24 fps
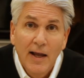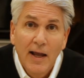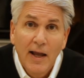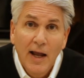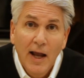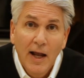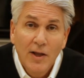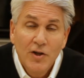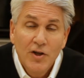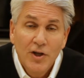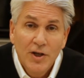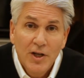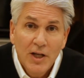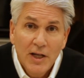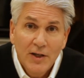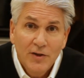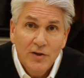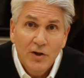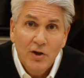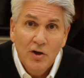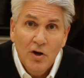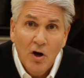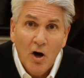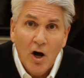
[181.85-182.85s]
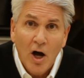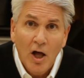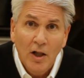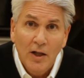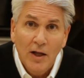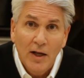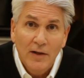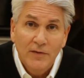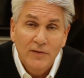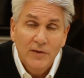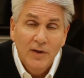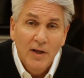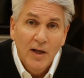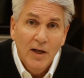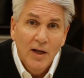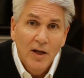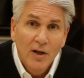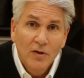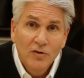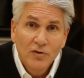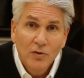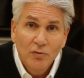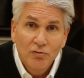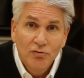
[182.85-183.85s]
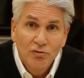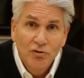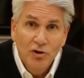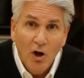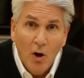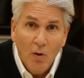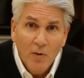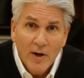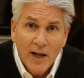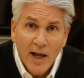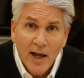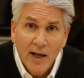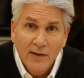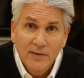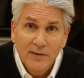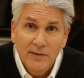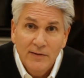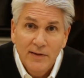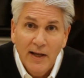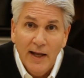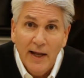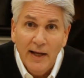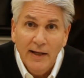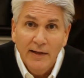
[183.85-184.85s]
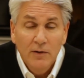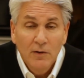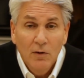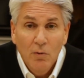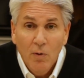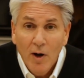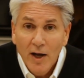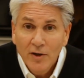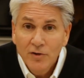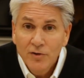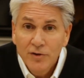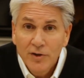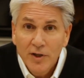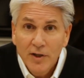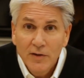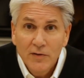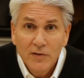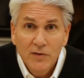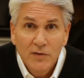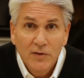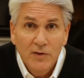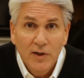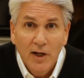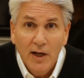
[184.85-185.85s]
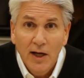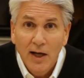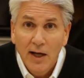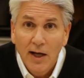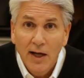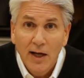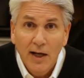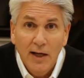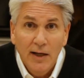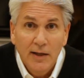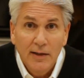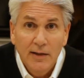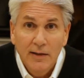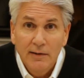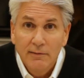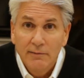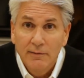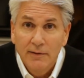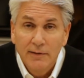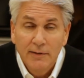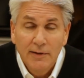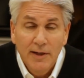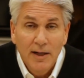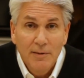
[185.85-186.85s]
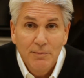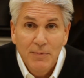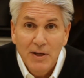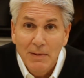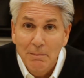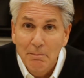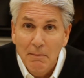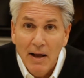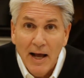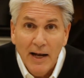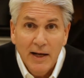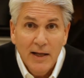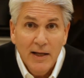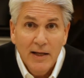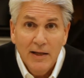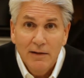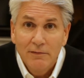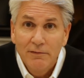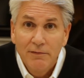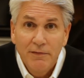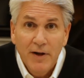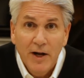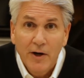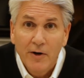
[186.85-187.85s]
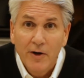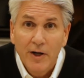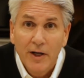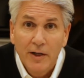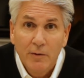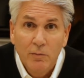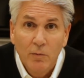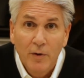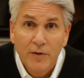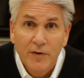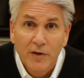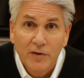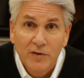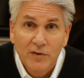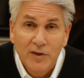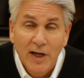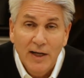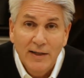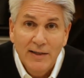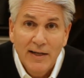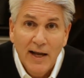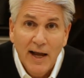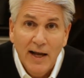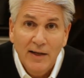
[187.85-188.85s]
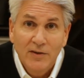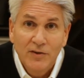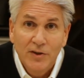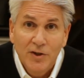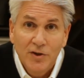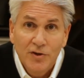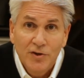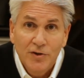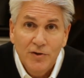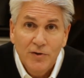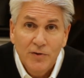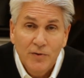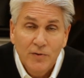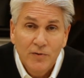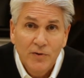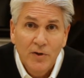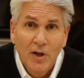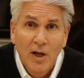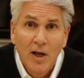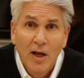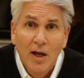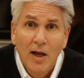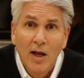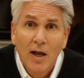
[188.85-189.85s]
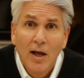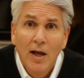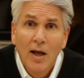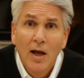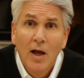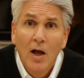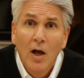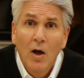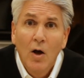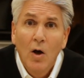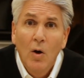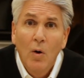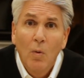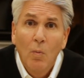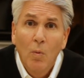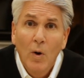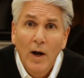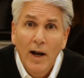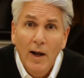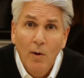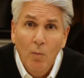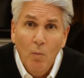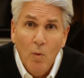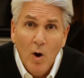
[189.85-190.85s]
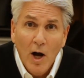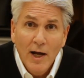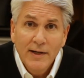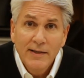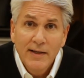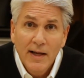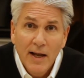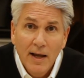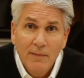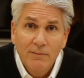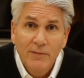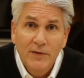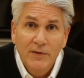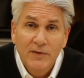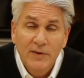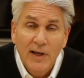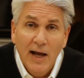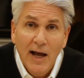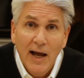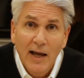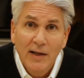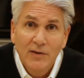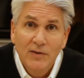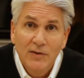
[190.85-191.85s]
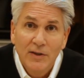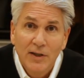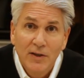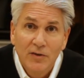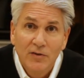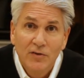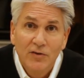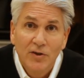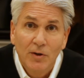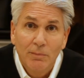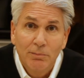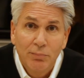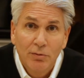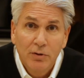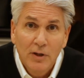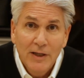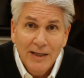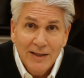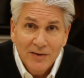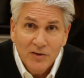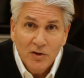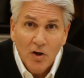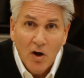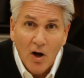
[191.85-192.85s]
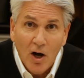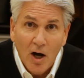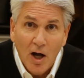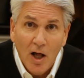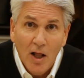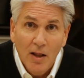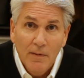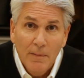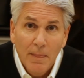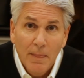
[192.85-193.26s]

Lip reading: and you need to call us. So don't hesitate. Questions can be many and varied with estate tax issues. What I want to emphasize is to please call,